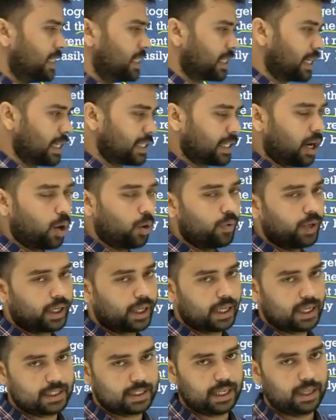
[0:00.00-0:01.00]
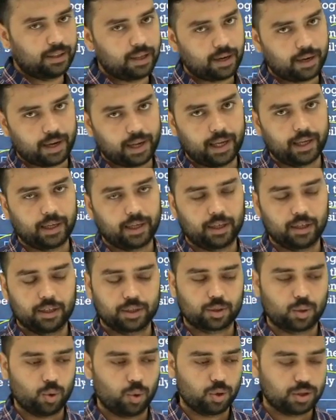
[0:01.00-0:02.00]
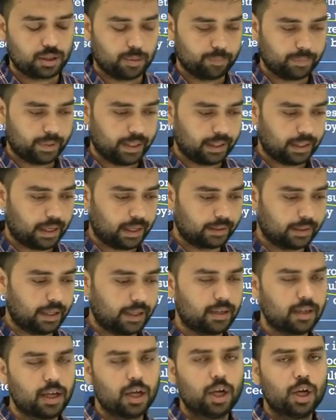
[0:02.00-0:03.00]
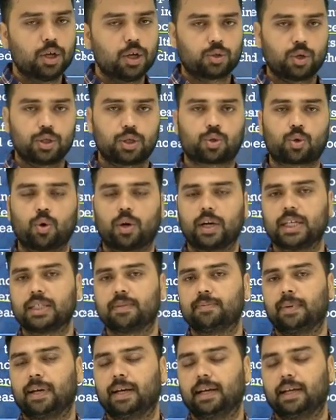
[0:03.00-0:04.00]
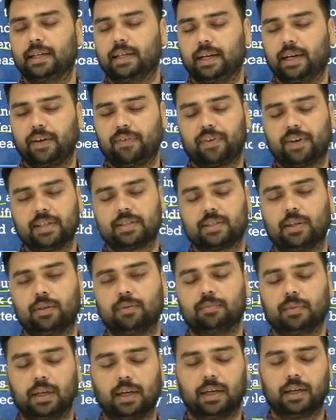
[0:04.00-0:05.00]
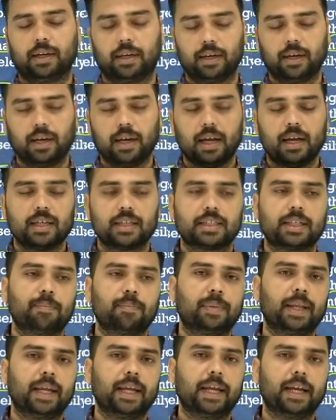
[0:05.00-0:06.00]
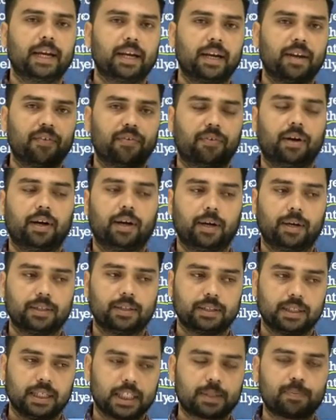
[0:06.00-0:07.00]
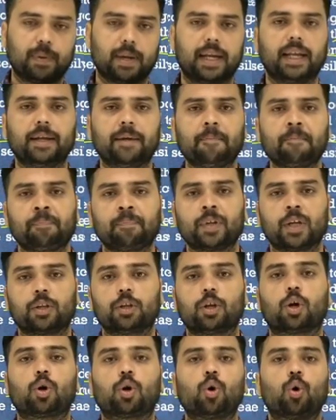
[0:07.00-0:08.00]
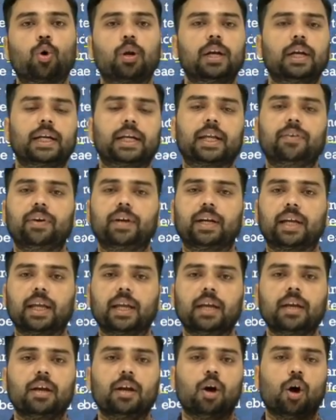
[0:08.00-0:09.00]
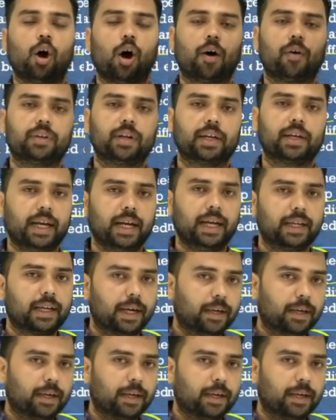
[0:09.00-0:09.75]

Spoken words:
how we can assign the rank and score, something like that. So score is difference in simply explaining the correlativity of the data